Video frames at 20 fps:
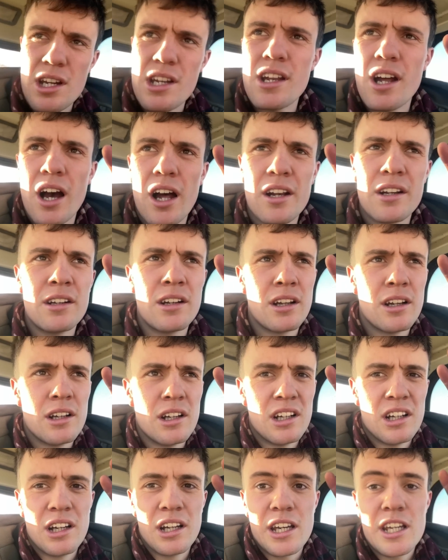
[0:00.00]
done.
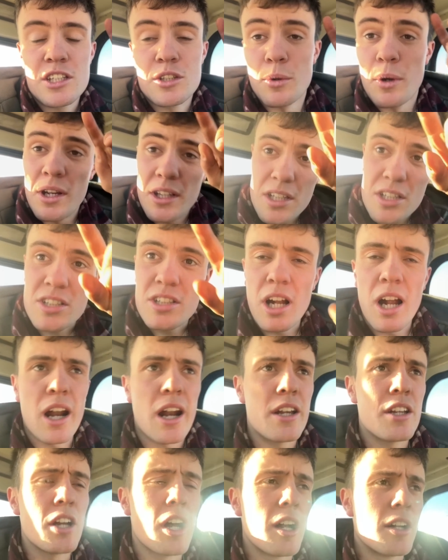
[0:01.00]
He's away to
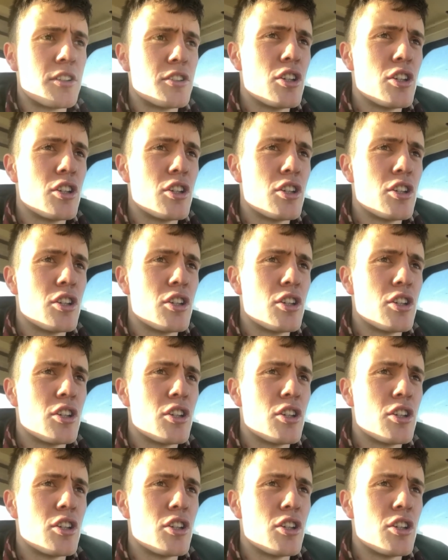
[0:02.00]
start at yard